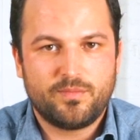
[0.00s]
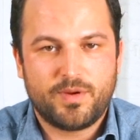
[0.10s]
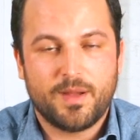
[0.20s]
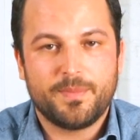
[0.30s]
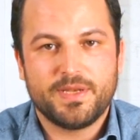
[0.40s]

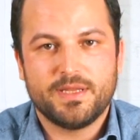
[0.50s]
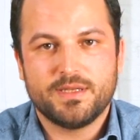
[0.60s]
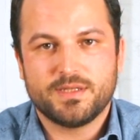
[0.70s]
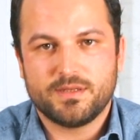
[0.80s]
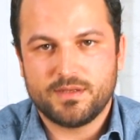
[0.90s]

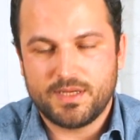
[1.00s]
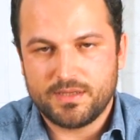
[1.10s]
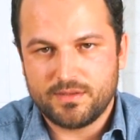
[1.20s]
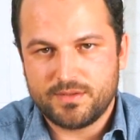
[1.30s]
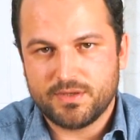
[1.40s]
companies
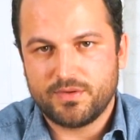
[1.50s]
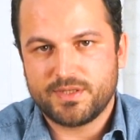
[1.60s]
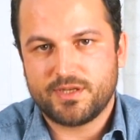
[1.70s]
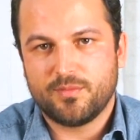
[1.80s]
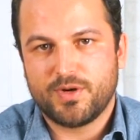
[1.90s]
and utility
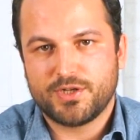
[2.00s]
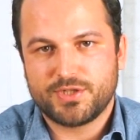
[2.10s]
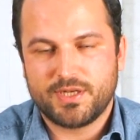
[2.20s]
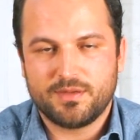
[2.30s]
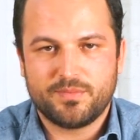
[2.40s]
scale projects
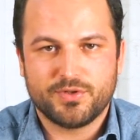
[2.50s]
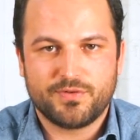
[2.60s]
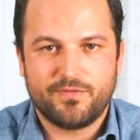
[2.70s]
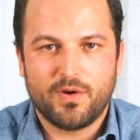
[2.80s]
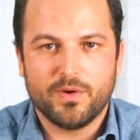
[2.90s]
getting pushed
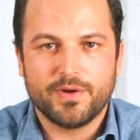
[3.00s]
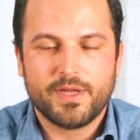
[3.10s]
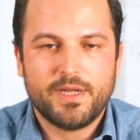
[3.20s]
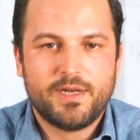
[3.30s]
forward,